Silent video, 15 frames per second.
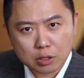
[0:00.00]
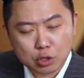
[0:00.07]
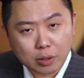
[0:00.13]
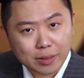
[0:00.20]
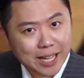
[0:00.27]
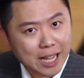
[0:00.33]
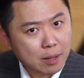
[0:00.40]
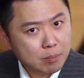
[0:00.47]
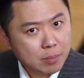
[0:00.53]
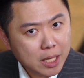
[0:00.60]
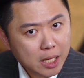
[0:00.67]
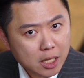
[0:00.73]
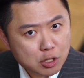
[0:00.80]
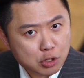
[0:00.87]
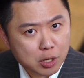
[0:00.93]
So that
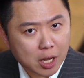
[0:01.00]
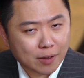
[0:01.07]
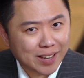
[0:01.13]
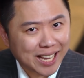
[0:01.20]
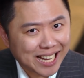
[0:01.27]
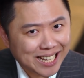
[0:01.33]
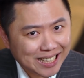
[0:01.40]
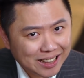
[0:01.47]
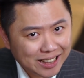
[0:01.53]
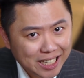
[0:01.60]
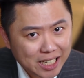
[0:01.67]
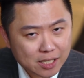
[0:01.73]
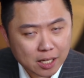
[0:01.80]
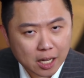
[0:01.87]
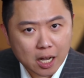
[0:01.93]
means you have at
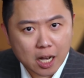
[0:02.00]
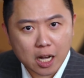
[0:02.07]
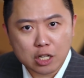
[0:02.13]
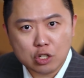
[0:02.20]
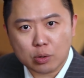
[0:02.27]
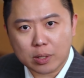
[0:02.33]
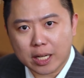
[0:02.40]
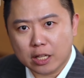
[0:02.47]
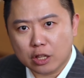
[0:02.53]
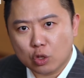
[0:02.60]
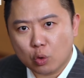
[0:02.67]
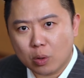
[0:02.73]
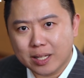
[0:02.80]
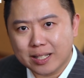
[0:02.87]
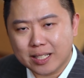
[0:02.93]
least
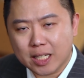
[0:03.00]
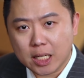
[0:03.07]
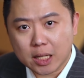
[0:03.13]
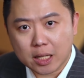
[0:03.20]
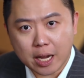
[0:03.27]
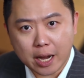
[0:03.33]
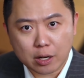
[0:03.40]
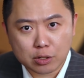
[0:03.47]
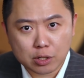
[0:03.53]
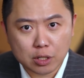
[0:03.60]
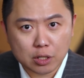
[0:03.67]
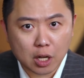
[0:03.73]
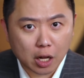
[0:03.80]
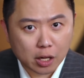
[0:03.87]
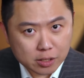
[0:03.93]

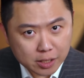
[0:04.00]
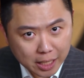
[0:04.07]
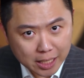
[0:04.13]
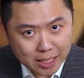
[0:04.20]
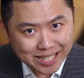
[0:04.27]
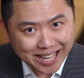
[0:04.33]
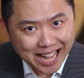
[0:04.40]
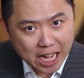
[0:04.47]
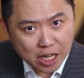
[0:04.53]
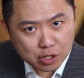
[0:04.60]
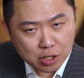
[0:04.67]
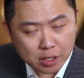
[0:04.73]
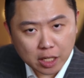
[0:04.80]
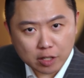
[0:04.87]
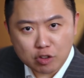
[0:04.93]
$120,000 in
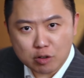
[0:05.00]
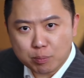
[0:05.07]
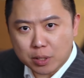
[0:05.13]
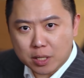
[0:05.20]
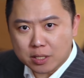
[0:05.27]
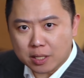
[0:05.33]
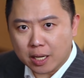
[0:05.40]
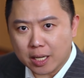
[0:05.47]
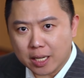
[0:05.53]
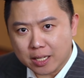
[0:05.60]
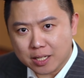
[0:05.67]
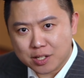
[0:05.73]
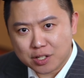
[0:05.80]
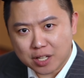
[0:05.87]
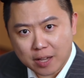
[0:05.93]
cash that you put aside in
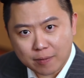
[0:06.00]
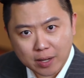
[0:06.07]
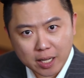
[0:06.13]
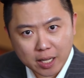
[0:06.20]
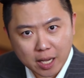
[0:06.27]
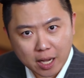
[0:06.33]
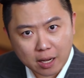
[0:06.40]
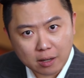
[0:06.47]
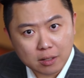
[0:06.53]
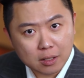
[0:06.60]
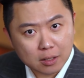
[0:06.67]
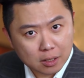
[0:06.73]
a saving account